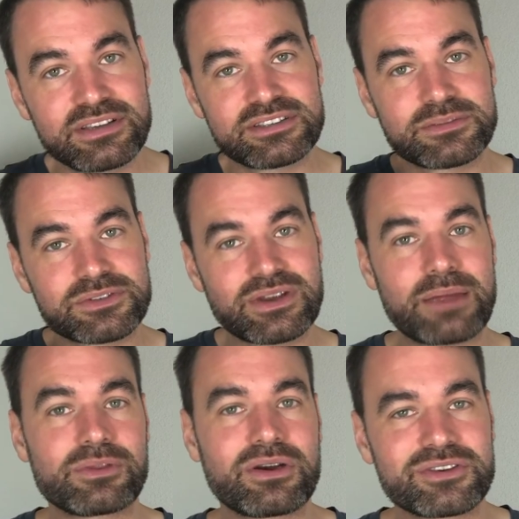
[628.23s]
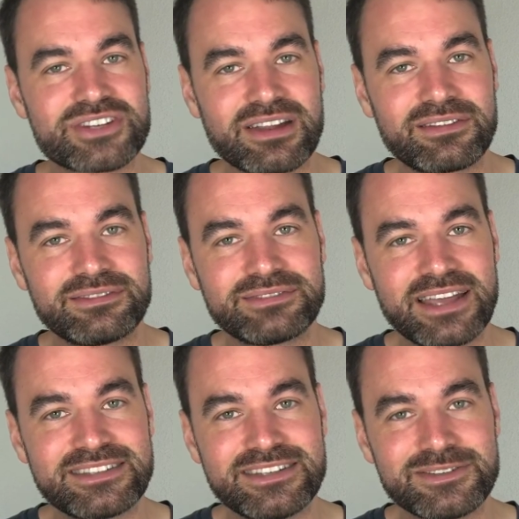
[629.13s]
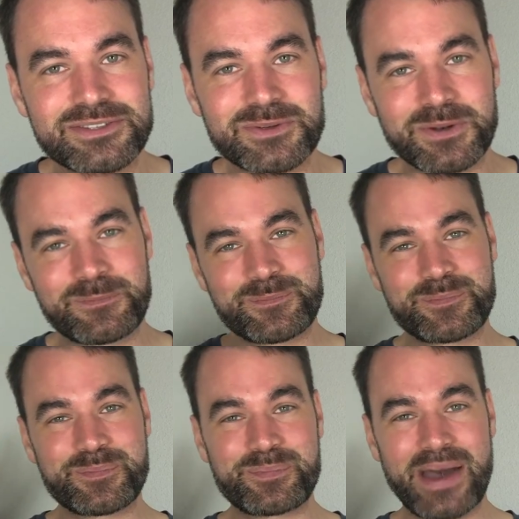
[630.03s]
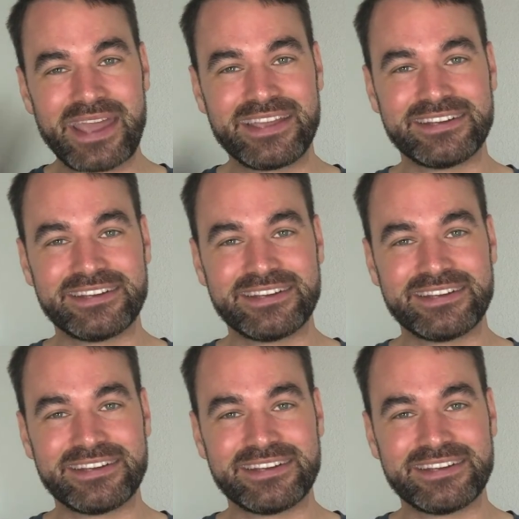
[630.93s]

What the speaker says: subscribe to our channel, and see you soon. Bye.